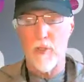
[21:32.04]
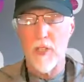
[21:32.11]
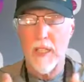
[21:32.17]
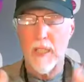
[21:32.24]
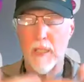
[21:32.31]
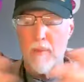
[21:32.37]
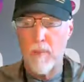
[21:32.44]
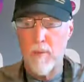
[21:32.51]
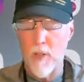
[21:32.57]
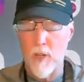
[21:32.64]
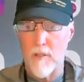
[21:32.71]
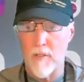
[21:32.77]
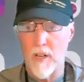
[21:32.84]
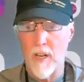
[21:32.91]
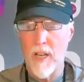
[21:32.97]
the objective
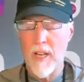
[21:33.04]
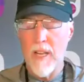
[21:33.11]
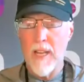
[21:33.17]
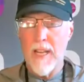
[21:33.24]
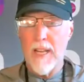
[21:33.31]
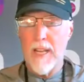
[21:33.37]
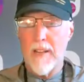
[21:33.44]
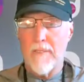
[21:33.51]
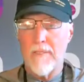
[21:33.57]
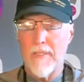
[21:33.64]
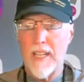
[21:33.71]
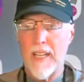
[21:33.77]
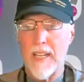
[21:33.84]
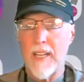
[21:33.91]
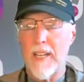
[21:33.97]
observer,
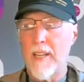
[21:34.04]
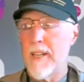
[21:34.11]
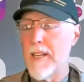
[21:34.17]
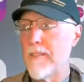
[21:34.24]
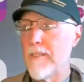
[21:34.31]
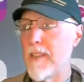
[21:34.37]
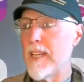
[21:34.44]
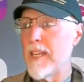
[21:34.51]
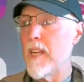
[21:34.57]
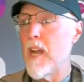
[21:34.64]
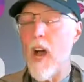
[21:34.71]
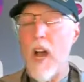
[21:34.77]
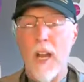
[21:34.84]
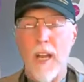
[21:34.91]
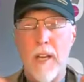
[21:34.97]
the
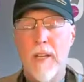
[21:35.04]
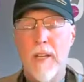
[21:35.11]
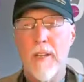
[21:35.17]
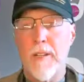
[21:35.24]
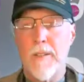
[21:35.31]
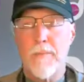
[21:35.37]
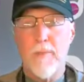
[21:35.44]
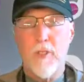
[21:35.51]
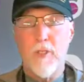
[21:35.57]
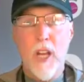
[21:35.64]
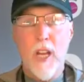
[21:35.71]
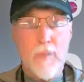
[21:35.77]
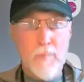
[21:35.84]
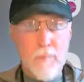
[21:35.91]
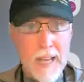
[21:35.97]

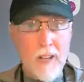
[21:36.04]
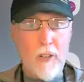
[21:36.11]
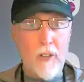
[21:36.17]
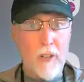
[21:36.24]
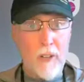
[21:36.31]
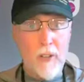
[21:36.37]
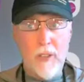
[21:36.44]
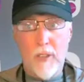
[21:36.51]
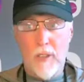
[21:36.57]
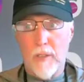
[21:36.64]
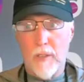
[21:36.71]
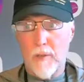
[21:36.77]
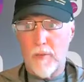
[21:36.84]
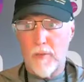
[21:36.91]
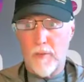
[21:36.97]
non-judgmental
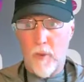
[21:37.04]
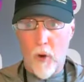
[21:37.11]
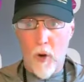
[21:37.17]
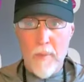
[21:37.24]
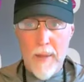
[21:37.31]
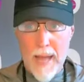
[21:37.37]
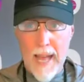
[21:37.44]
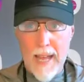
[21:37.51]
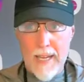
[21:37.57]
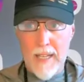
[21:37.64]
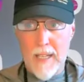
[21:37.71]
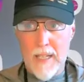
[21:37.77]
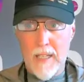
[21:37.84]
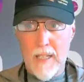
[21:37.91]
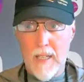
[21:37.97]
format
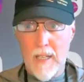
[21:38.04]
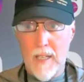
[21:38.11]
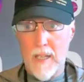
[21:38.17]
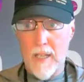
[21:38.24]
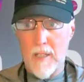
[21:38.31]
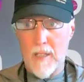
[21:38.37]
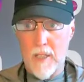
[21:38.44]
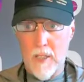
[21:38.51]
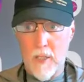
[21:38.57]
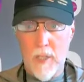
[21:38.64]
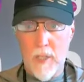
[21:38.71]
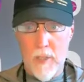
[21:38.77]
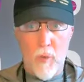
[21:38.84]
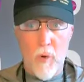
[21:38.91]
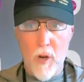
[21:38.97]
to do
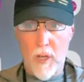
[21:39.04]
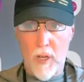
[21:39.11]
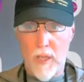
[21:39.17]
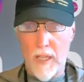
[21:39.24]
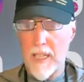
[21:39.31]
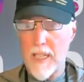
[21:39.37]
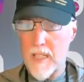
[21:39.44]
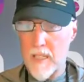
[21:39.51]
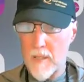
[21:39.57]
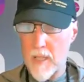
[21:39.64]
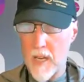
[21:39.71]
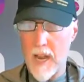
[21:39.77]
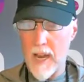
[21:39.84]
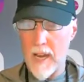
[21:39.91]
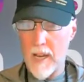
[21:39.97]
its work in its
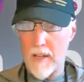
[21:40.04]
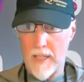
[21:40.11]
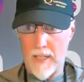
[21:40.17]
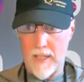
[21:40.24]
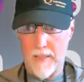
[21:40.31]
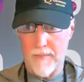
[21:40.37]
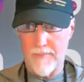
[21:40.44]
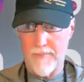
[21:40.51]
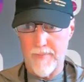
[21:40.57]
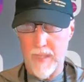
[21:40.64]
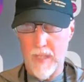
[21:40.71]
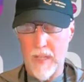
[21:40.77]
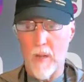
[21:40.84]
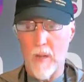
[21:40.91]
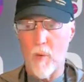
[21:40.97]
entirety.
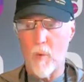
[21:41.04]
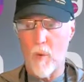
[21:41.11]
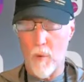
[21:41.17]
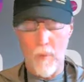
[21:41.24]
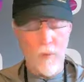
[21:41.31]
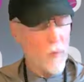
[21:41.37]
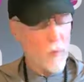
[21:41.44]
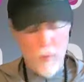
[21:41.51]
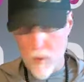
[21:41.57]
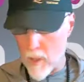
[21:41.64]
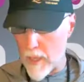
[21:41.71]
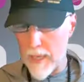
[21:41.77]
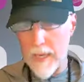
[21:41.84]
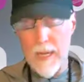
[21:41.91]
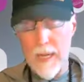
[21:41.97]

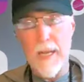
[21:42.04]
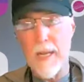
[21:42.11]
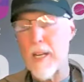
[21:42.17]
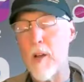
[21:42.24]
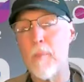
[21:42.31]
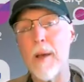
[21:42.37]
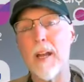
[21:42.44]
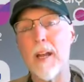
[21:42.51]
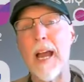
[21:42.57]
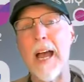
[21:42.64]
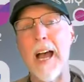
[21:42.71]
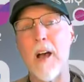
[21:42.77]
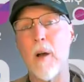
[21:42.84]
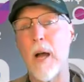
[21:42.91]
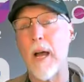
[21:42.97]
We're no matter
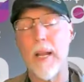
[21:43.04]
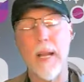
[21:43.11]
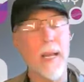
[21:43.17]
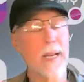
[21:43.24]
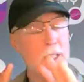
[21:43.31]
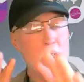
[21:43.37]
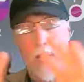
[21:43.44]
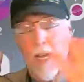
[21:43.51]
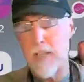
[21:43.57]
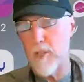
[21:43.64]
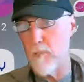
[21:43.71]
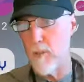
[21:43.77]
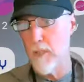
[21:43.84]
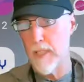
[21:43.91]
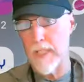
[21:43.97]
how and you guys
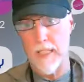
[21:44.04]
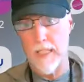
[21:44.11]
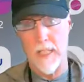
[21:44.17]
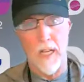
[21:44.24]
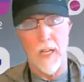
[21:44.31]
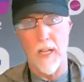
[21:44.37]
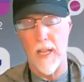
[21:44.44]
are brilliant.